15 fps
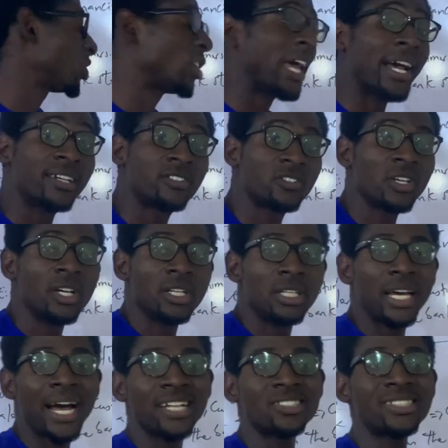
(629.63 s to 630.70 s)
checks, they
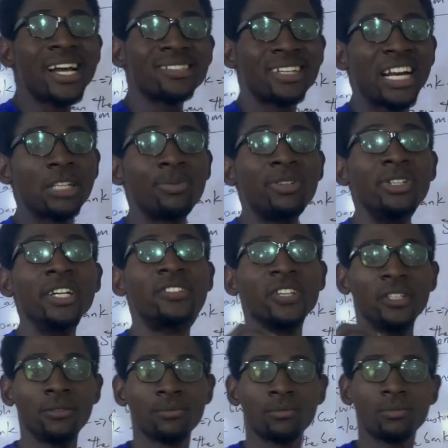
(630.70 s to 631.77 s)
are checks that have been
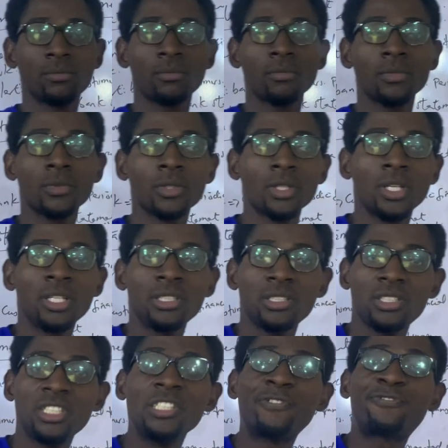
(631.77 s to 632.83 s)
written
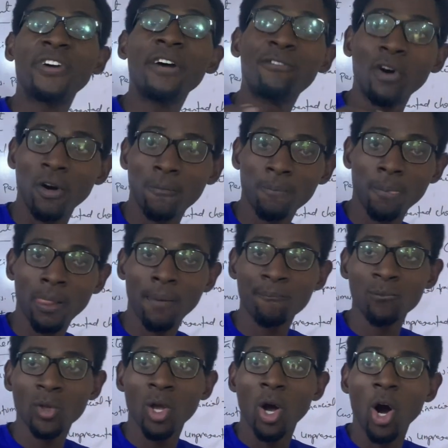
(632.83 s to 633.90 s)
in favor
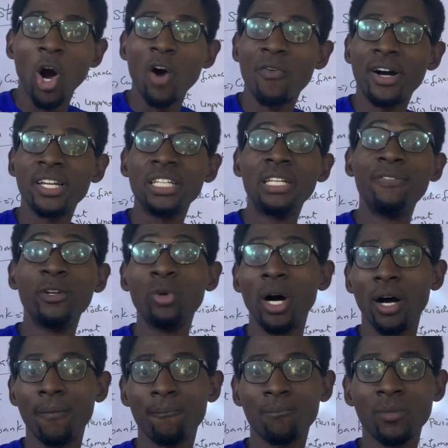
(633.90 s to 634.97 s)
of an
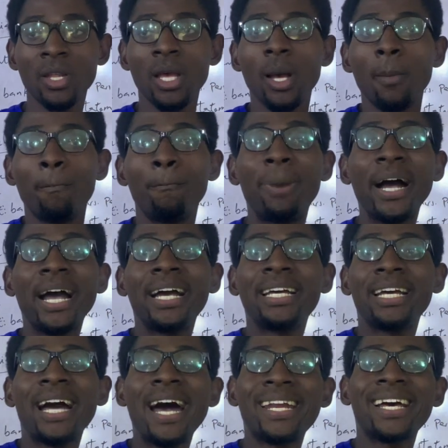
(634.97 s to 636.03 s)
individual by
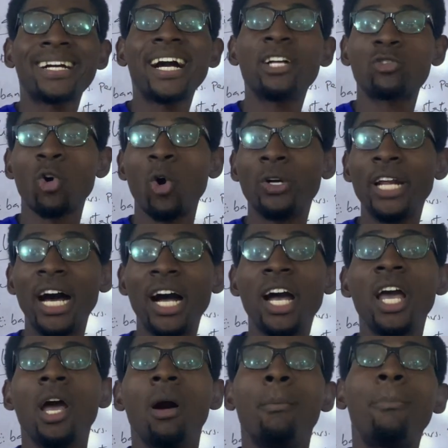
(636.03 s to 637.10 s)
an account holder,
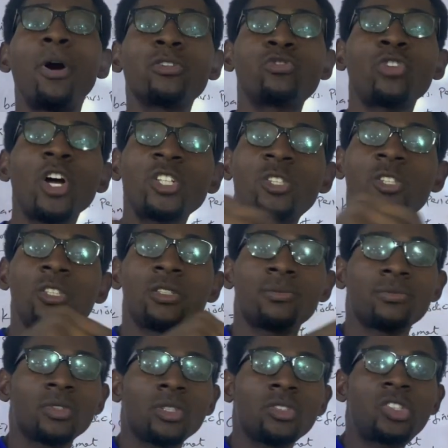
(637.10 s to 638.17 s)
but such
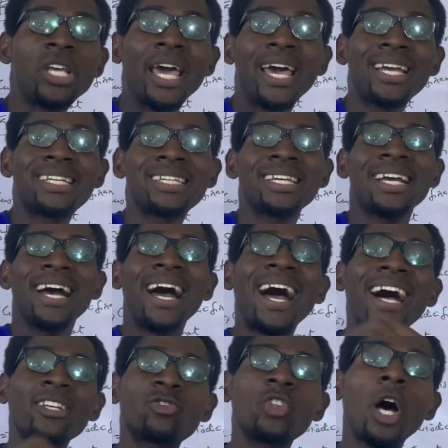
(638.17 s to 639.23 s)
check
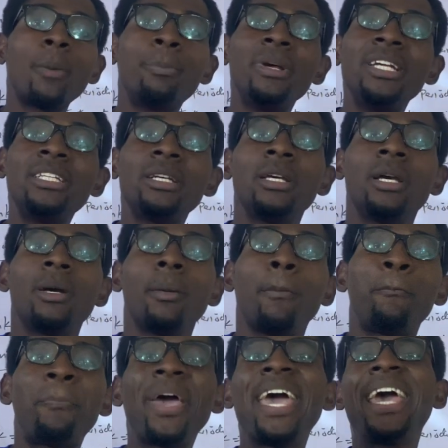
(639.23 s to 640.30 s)
has not been
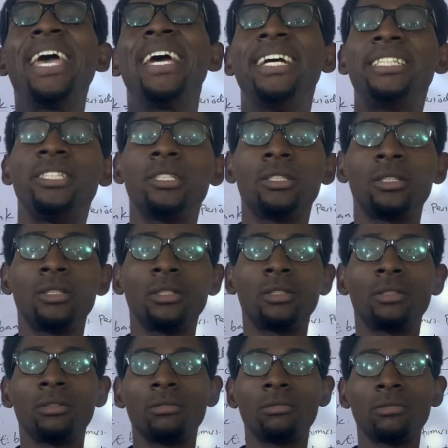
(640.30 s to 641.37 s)
paid
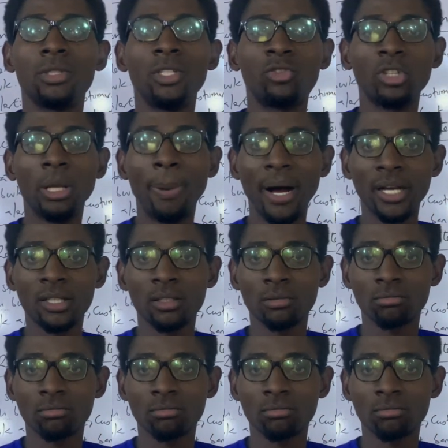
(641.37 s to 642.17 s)
into the bank.